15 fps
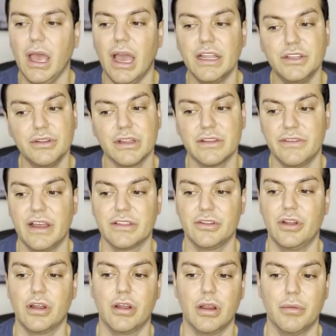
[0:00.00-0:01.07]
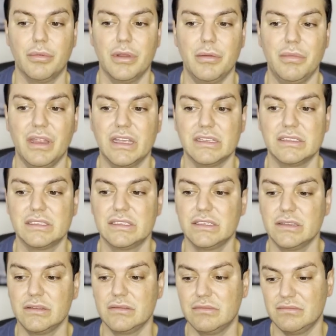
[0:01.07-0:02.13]
I do like the fact they're not carpeted,
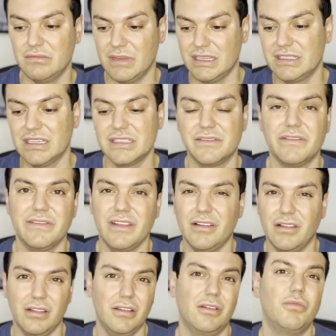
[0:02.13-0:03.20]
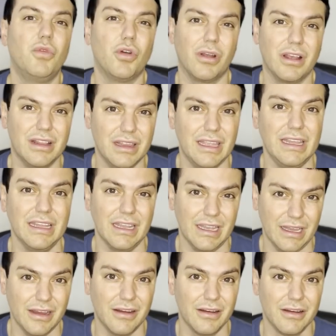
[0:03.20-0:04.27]
because it does feel a little more clean in
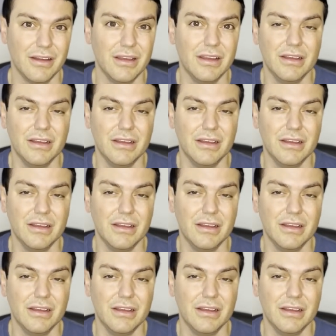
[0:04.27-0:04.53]
here.